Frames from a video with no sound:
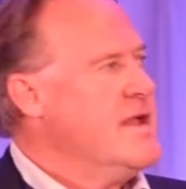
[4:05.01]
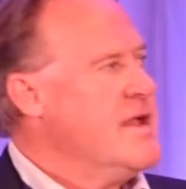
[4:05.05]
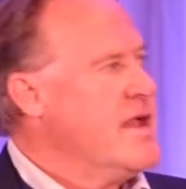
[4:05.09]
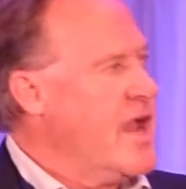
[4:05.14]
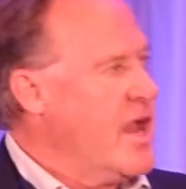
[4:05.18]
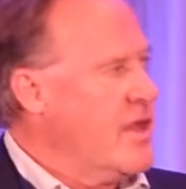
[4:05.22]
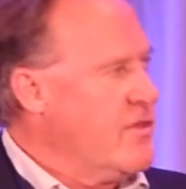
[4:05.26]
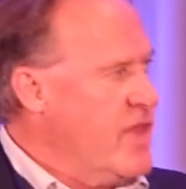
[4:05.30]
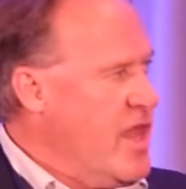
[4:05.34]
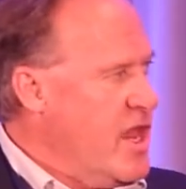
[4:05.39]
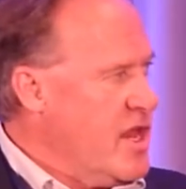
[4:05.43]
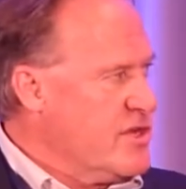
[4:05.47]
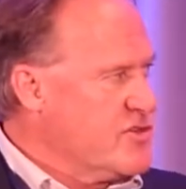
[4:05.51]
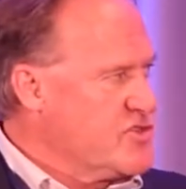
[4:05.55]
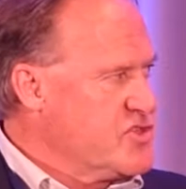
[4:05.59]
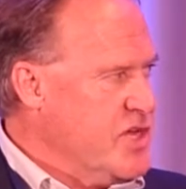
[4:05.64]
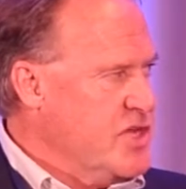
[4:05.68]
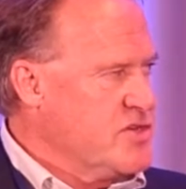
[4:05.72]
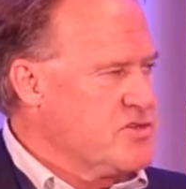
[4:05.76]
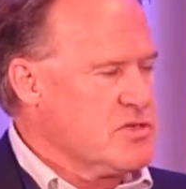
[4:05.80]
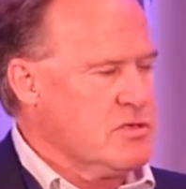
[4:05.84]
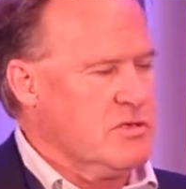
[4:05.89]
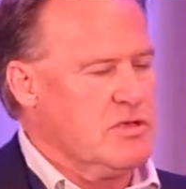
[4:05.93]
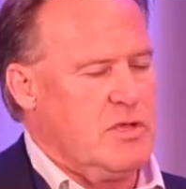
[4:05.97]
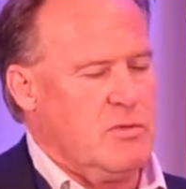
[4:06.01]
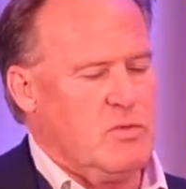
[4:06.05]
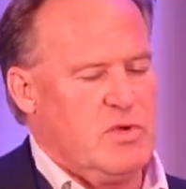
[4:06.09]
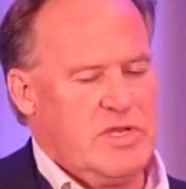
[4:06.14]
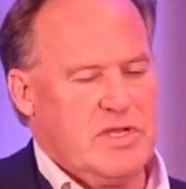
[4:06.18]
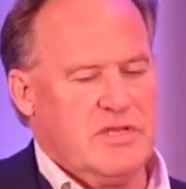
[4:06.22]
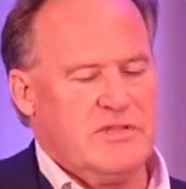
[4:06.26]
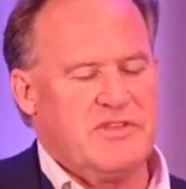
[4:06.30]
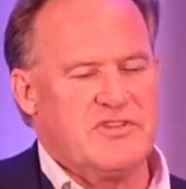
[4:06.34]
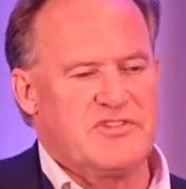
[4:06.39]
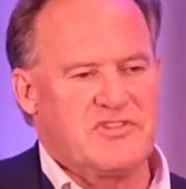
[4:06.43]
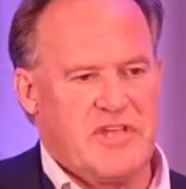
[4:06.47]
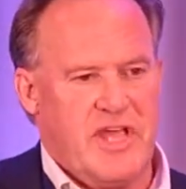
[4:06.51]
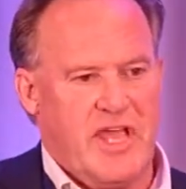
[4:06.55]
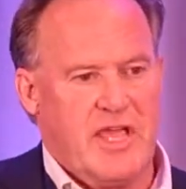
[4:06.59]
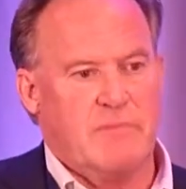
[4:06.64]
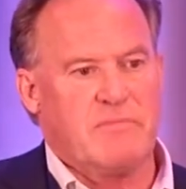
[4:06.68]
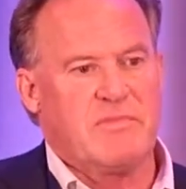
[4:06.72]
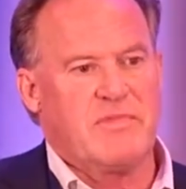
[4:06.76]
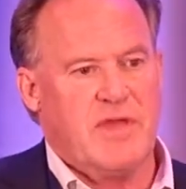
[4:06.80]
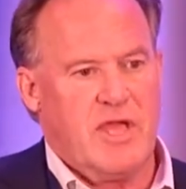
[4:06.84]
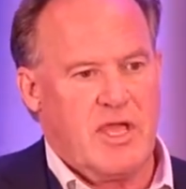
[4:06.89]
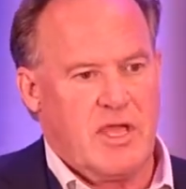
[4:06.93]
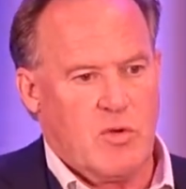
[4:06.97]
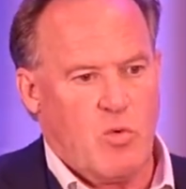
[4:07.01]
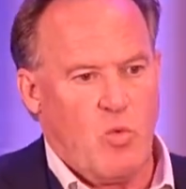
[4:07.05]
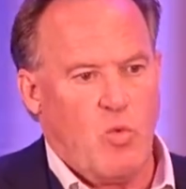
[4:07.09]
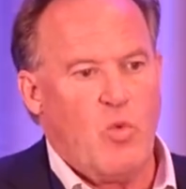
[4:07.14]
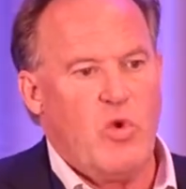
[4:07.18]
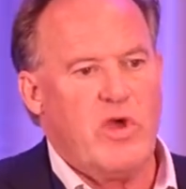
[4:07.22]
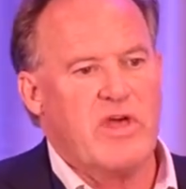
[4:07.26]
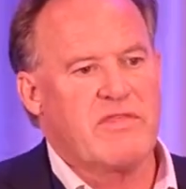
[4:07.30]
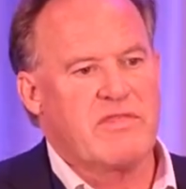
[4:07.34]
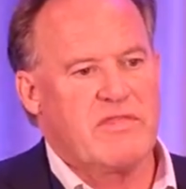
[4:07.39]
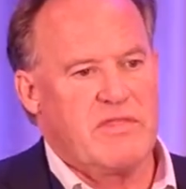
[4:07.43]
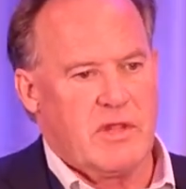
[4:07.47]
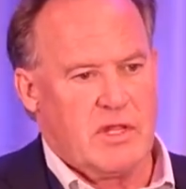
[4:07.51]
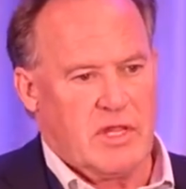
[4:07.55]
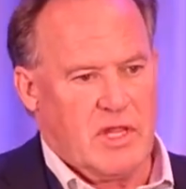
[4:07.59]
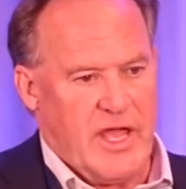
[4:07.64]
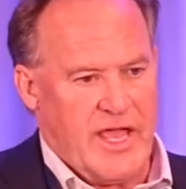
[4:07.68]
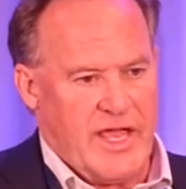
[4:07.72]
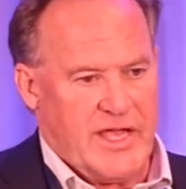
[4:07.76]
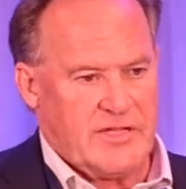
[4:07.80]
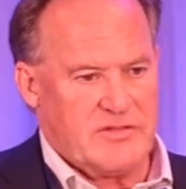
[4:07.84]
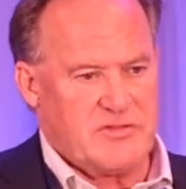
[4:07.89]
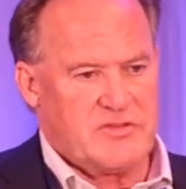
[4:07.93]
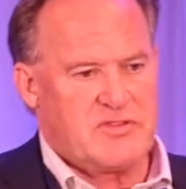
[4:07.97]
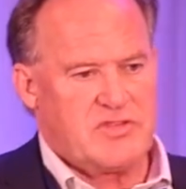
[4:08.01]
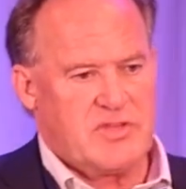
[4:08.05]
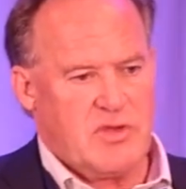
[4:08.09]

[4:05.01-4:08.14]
And then essentially we did the same thing with the lens.